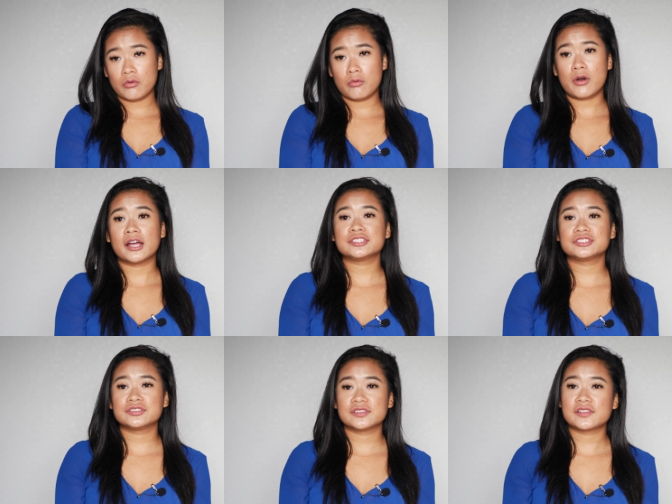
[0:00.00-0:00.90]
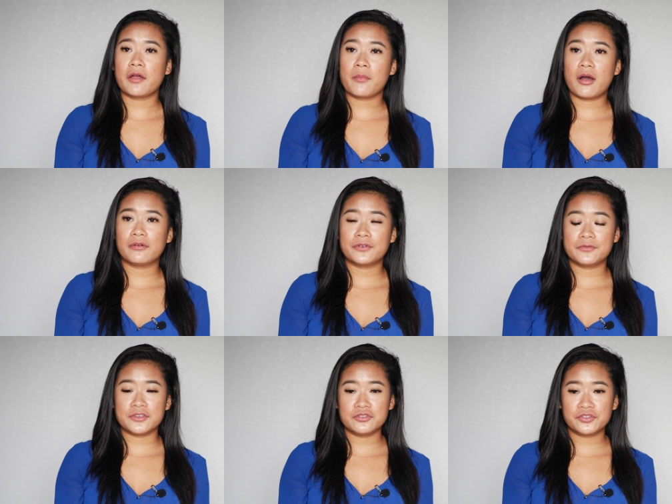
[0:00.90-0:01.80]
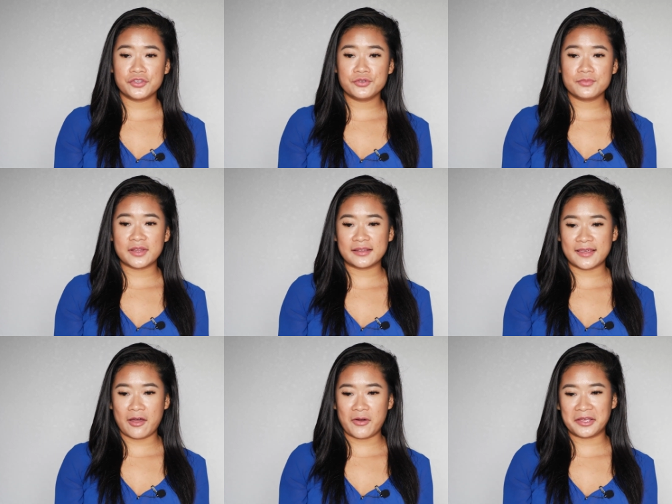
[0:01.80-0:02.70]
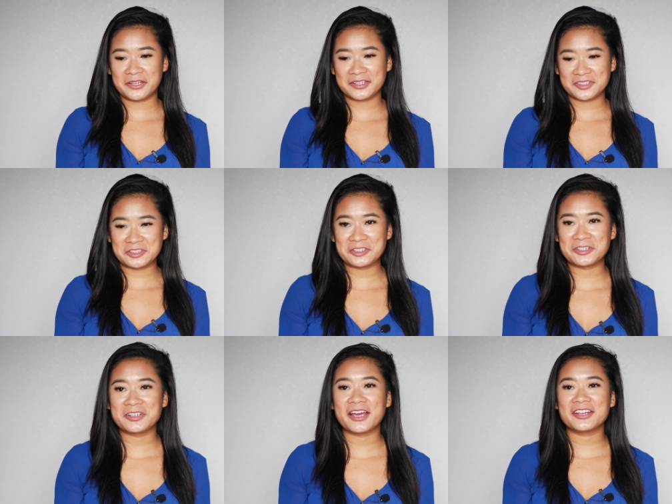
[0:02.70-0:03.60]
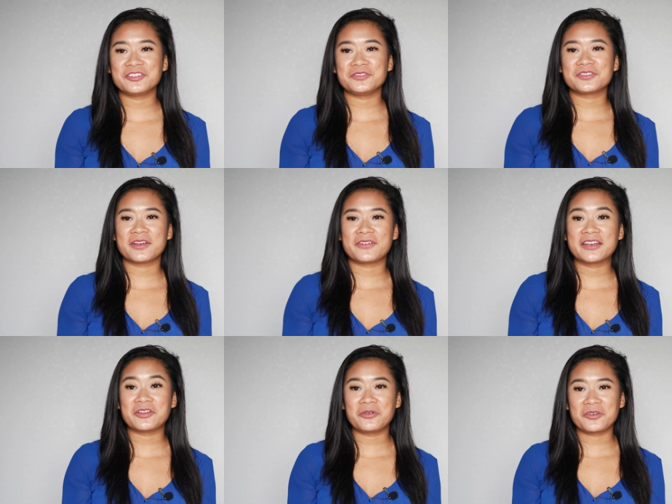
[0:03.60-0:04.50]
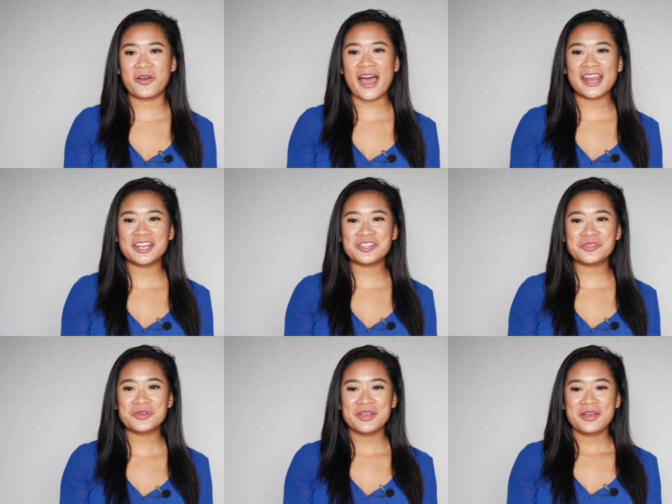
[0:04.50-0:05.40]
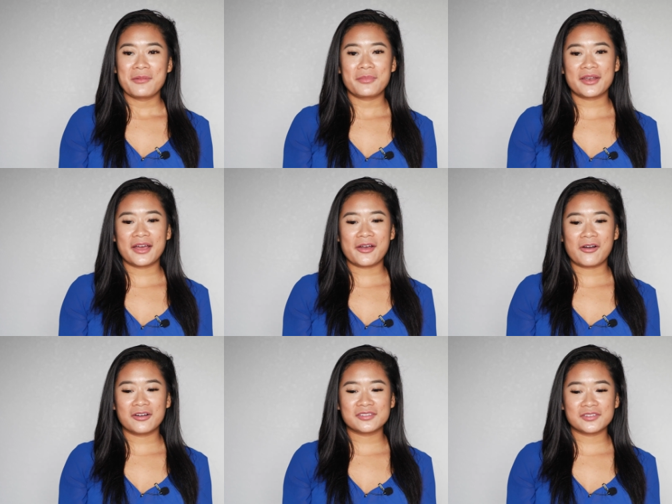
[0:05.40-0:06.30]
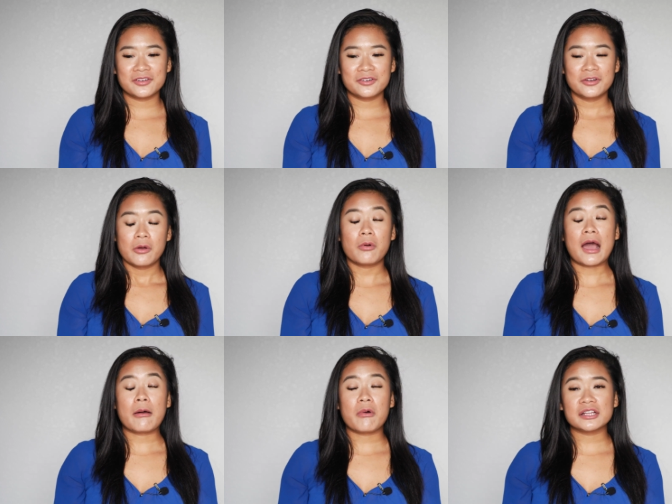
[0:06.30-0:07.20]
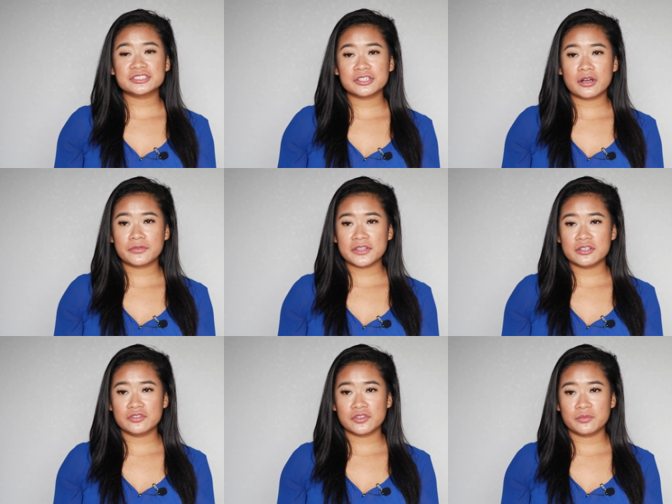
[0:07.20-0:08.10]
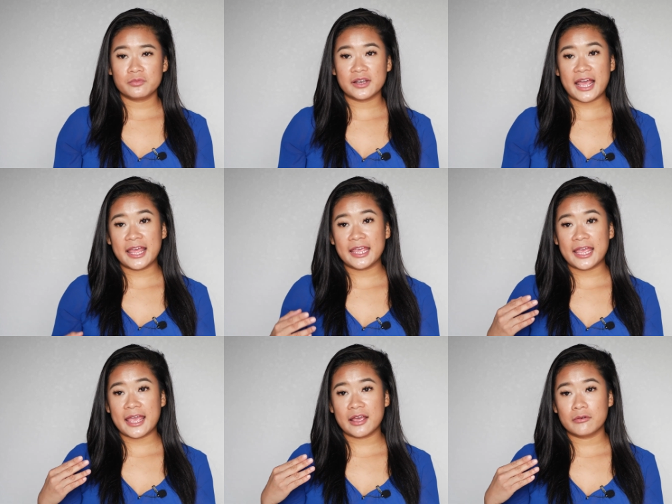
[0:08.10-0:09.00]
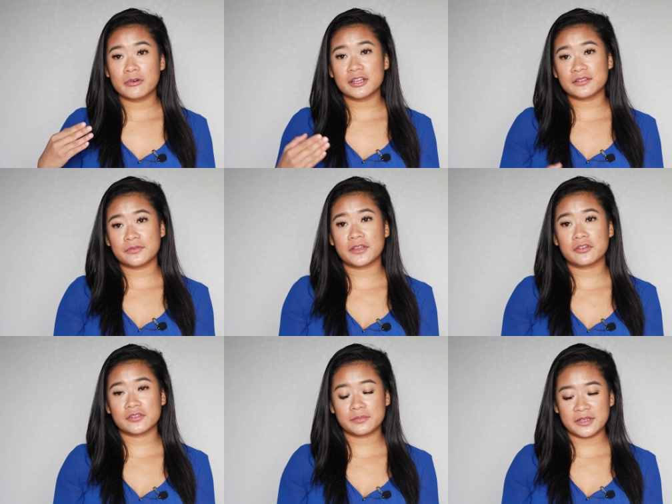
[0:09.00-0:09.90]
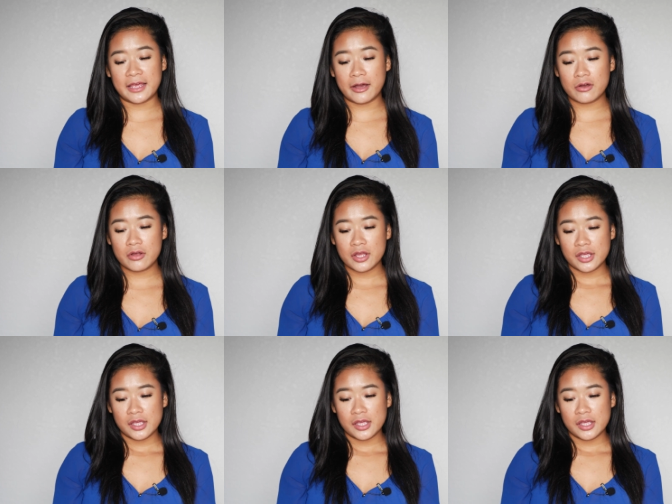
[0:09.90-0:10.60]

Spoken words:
watched some off of YouTube. That's how I like to learn how to do stuff I don't know how to do. But I watched it off of YouTube when I wanted to figure something out